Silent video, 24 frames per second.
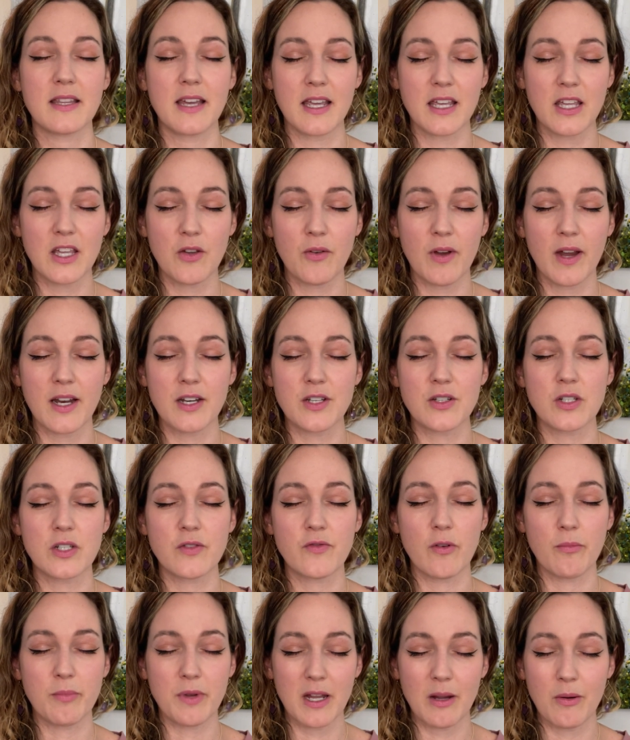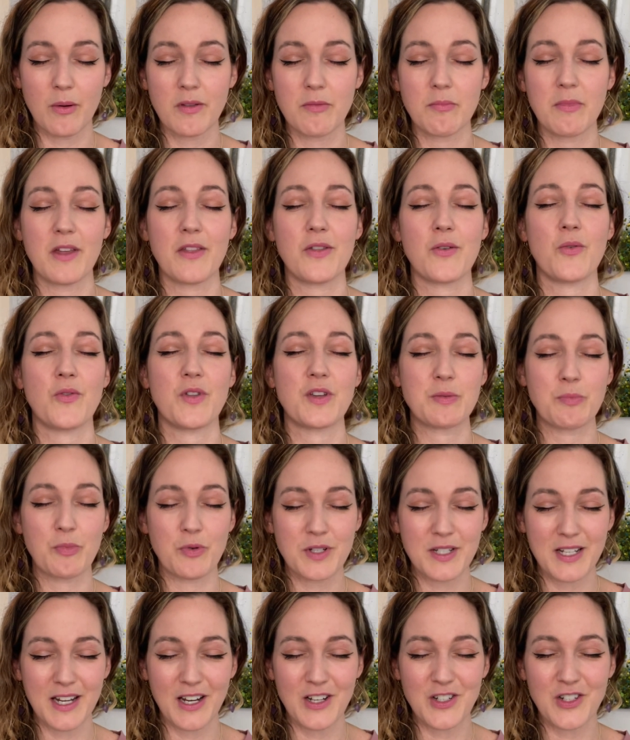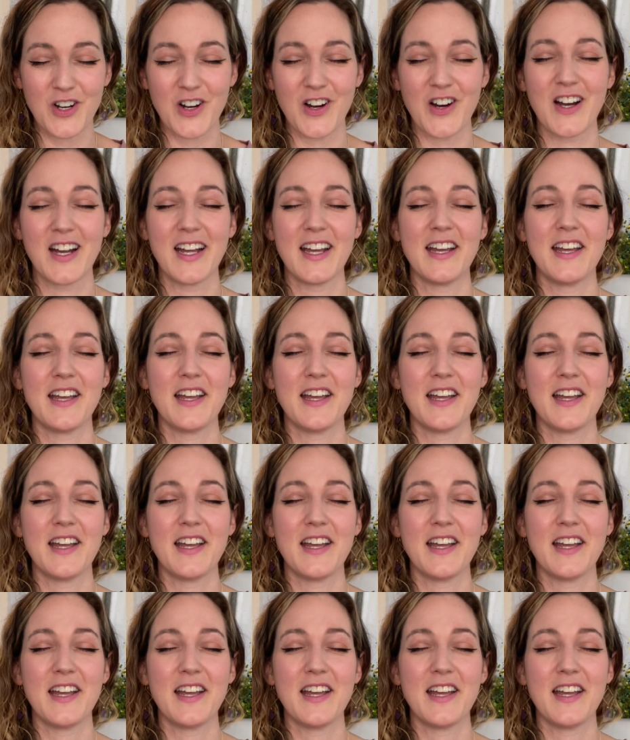thank you angels for being with me through this procedure.